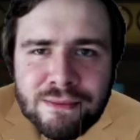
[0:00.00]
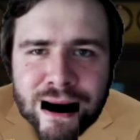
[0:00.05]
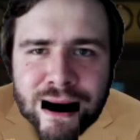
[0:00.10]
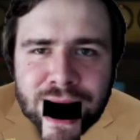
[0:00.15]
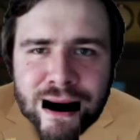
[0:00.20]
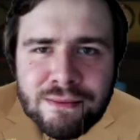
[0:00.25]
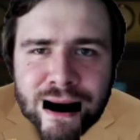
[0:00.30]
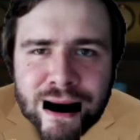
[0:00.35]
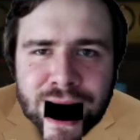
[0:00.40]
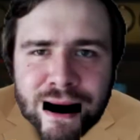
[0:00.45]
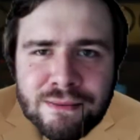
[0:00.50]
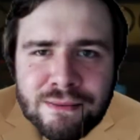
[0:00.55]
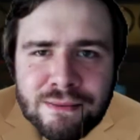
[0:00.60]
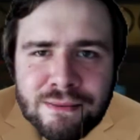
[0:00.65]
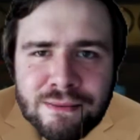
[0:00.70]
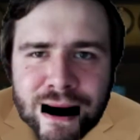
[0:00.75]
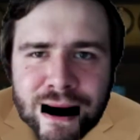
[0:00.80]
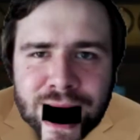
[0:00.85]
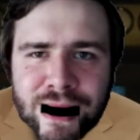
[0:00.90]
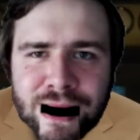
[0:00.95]
Our
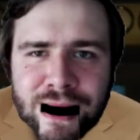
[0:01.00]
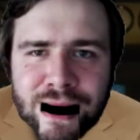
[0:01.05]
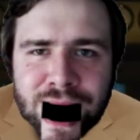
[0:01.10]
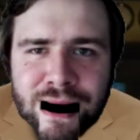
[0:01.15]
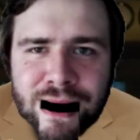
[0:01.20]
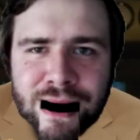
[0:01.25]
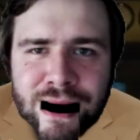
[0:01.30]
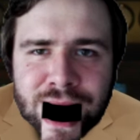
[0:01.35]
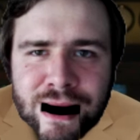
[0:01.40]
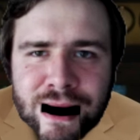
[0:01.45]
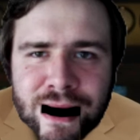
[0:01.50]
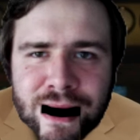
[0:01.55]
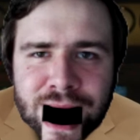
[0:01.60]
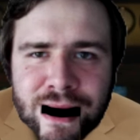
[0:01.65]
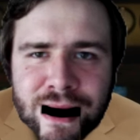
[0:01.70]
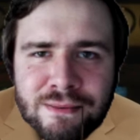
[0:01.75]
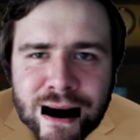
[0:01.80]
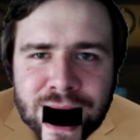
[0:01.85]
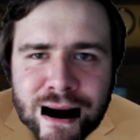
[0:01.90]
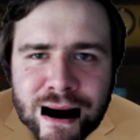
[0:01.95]
next question comes
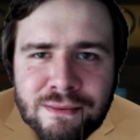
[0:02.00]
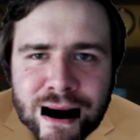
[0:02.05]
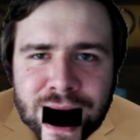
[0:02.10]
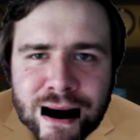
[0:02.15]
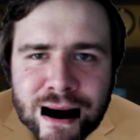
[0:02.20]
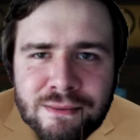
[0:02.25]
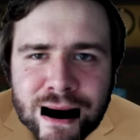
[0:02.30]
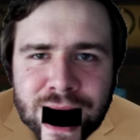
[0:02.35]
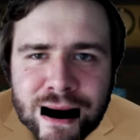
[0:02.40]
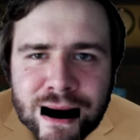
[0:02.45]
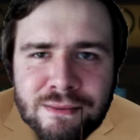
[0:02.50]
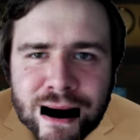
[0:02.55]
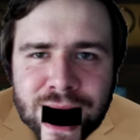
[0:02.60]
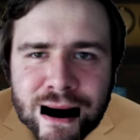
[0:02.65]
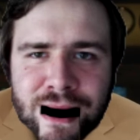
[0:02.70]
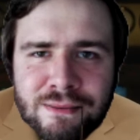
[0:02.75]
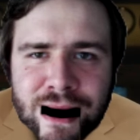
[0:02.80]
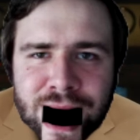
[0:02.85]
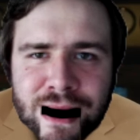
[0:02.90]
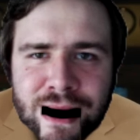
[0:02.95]
from a small
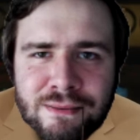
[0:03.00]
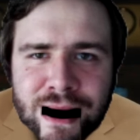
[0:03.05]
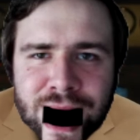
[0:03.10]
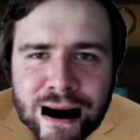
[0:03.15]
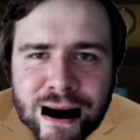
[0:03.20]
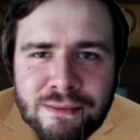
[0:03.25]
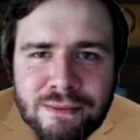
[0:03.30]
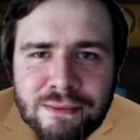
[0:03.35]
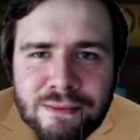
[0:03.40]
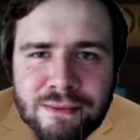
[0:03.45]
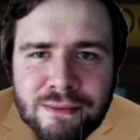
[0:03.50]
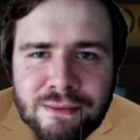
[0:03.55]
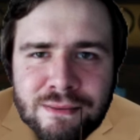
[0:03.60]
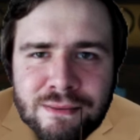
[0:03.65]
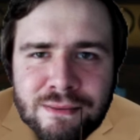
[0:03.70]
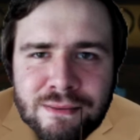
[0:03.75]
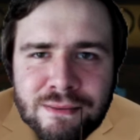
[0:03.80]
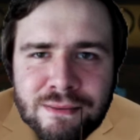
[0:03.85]
cold man.